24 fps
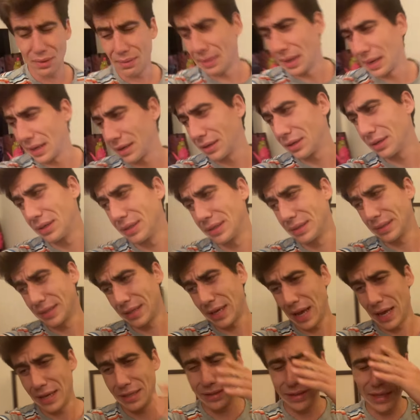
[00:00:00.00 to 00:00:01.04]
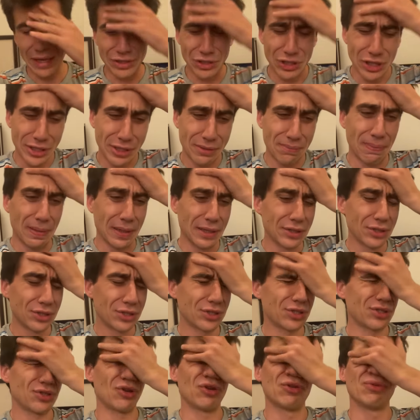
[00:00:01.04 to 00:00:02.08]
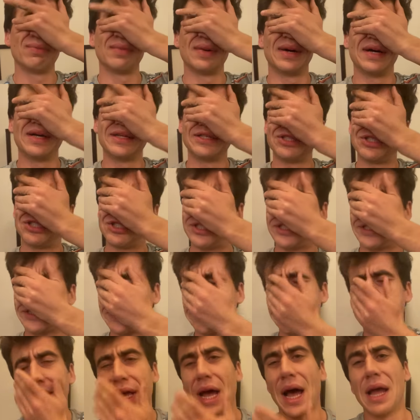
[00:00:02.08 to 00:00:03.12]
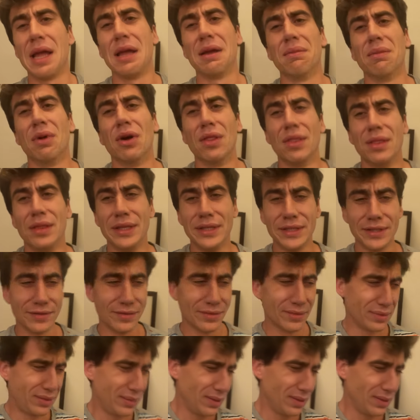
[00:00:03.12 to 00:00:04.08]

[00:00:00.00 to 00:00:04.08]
Oh my god, guys, I just spent so much time on this.